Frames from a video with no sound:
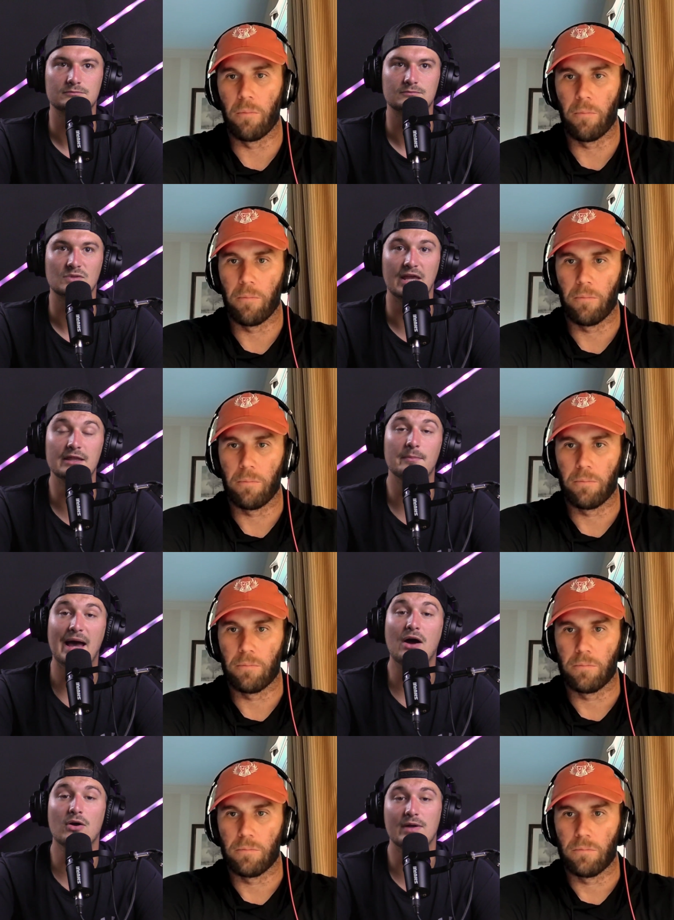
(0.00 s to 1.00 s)
Speaker 1: In the
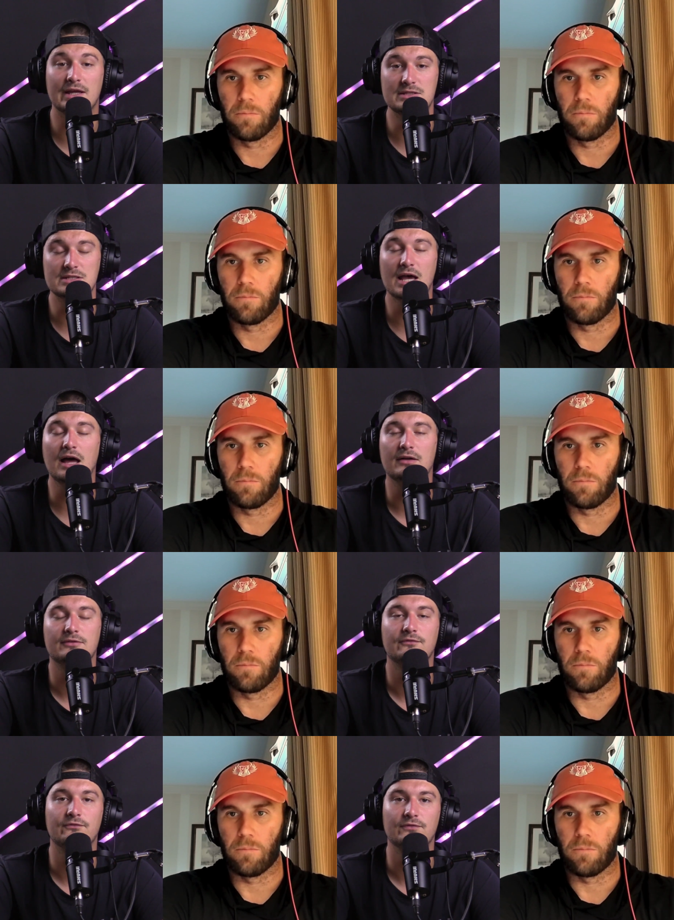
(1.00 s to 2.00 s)
power rankings, yeah,
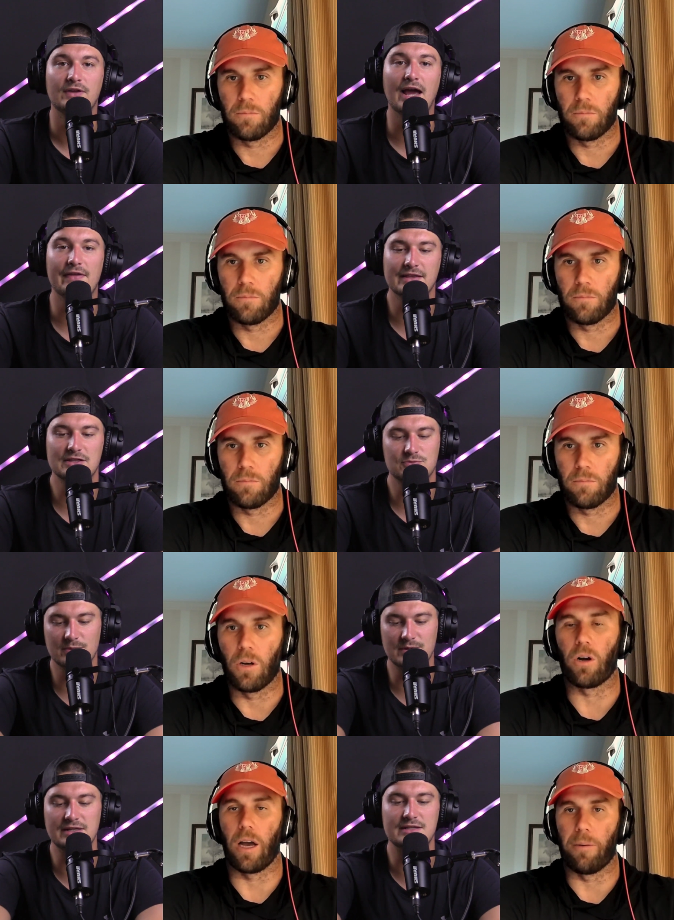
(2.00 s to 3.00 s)
yeah. I think that's where we
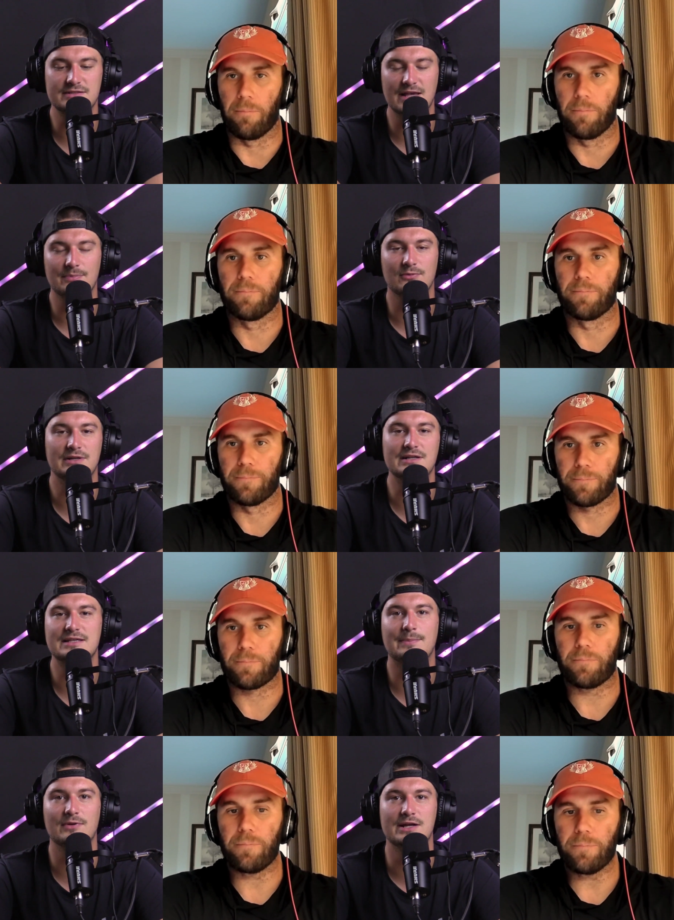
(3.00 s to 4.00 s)
need okay. a separate. We need a
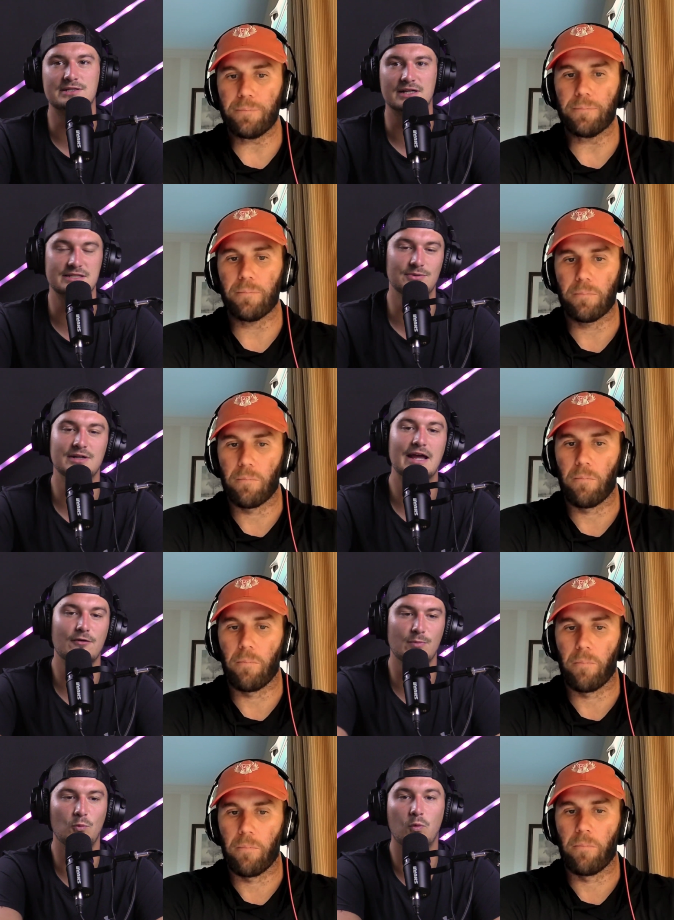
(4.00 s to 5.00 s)
separation because he would have never
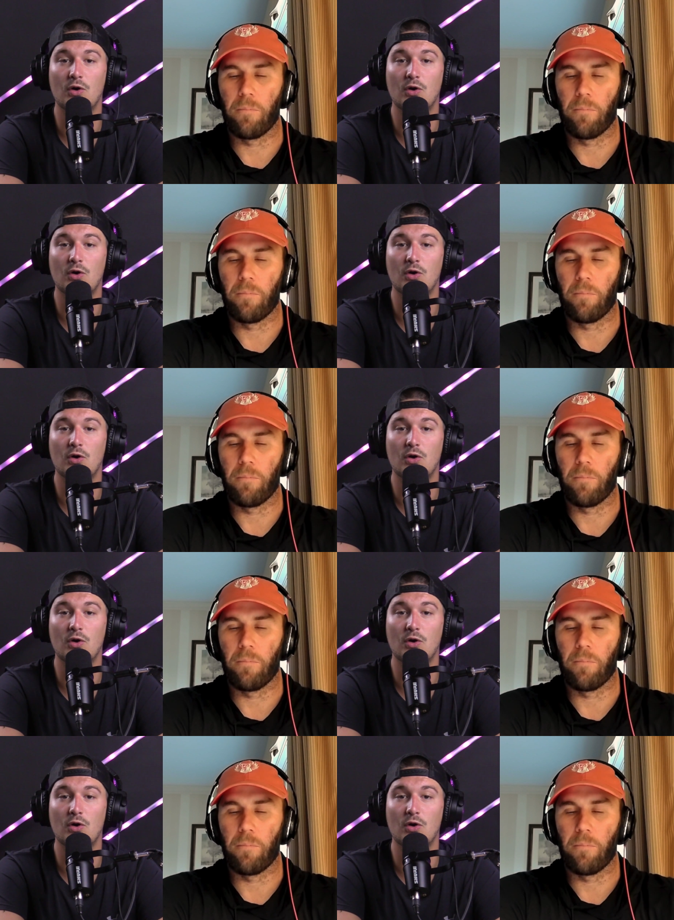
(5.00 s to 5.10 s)
been world